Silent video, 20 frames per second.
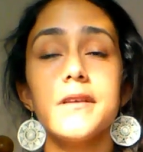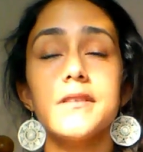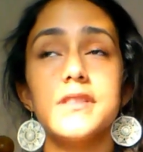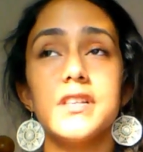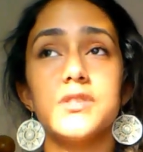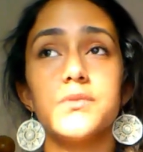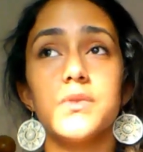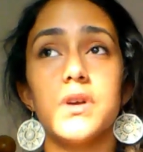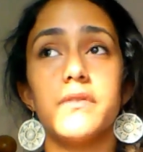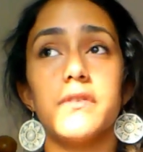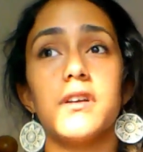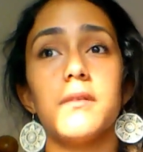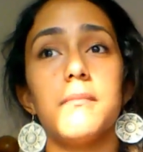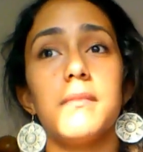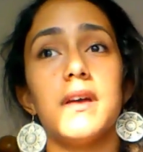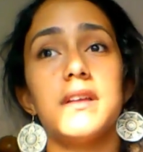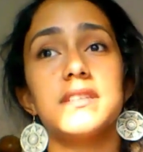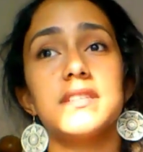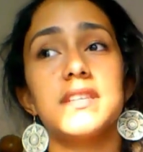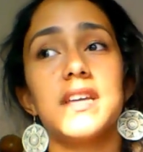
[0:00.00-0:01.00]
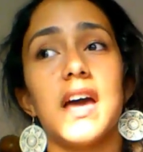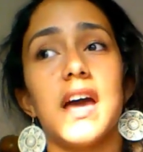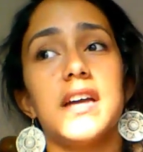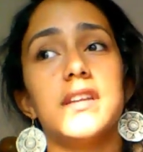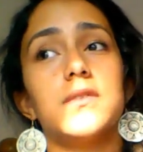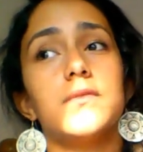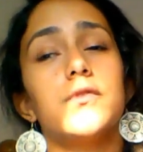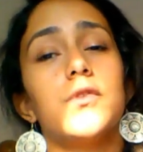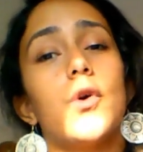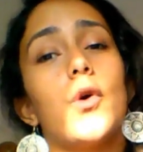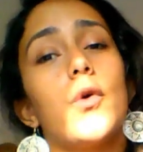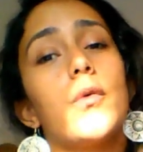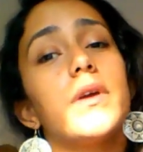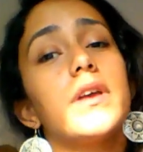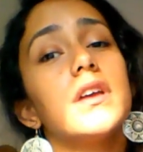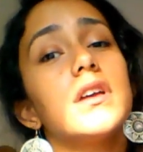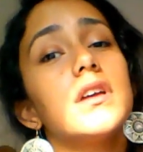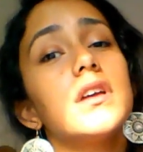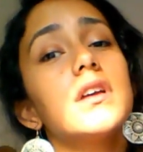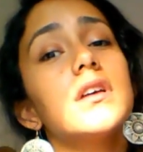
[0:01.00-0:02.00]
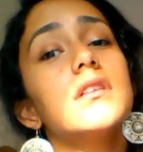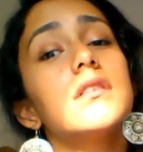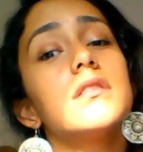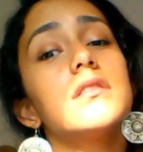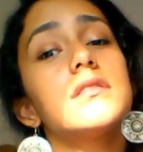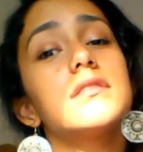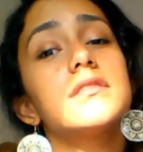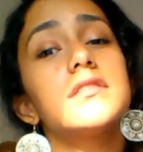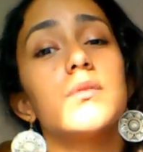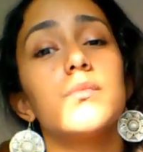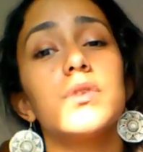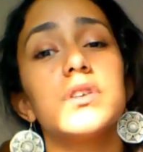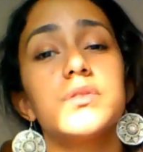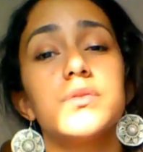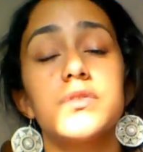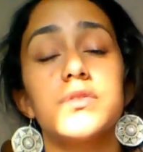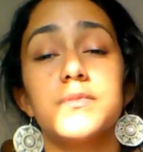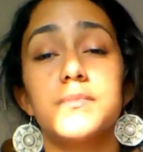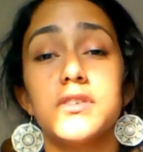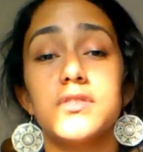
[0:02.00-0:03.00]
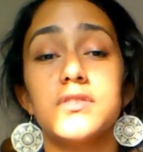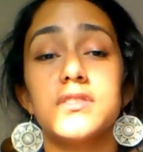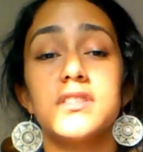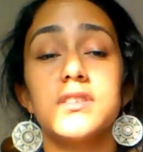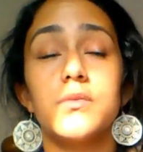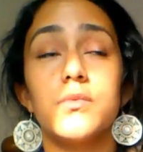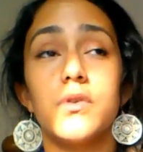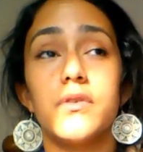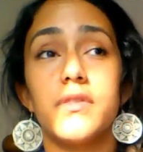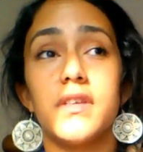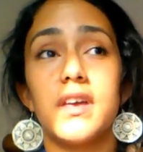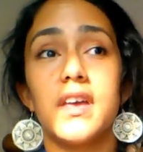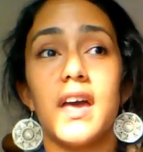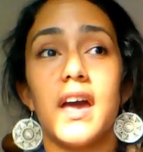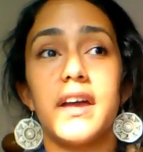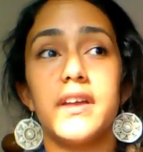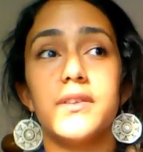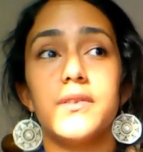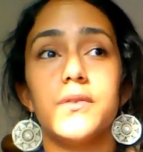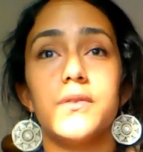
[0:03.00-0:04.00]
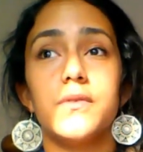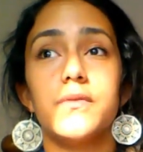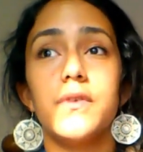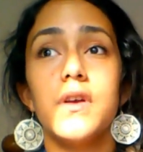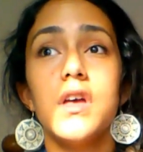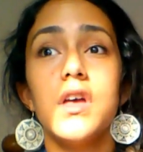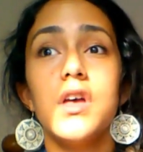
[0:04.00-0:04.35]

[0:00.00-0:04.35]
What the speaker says: That's why I recommend kind of going somewhere to a specialty where they kind of